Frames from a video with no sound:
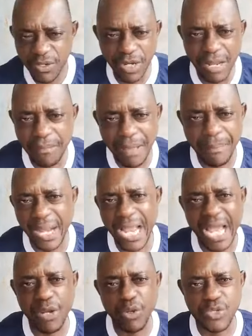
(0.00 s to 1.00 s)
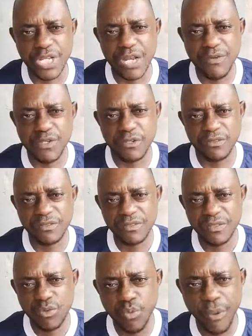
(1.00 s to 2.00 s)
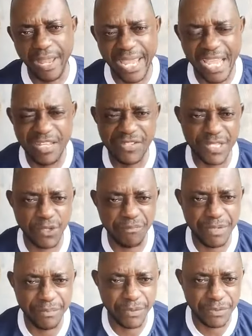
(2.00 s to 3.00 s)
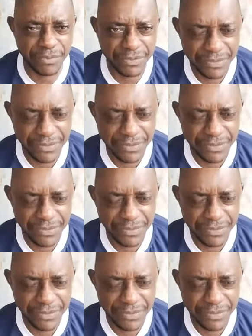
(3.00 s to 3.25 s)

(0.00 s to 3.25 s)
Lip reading: Only my belly I know generation. Wicked set of people.